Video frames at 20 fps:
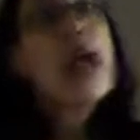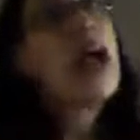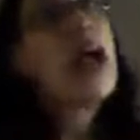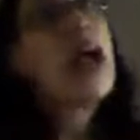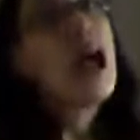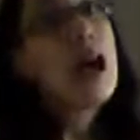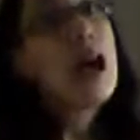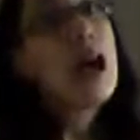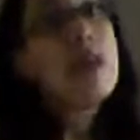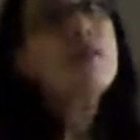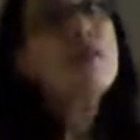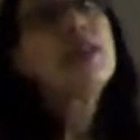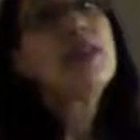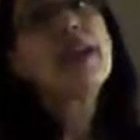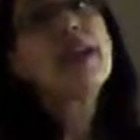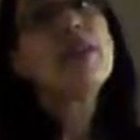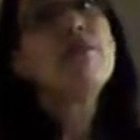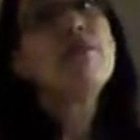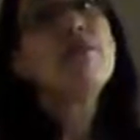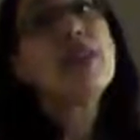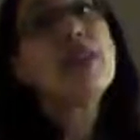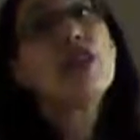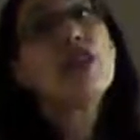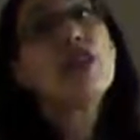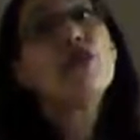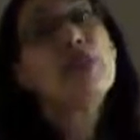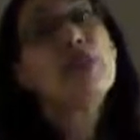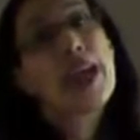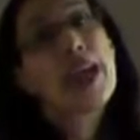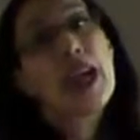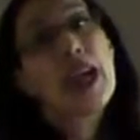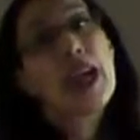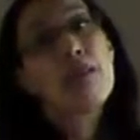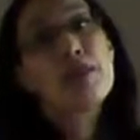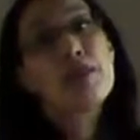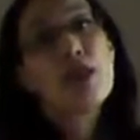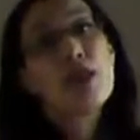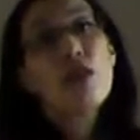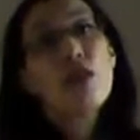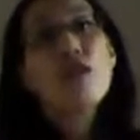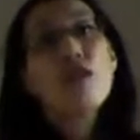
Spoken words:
and playing video games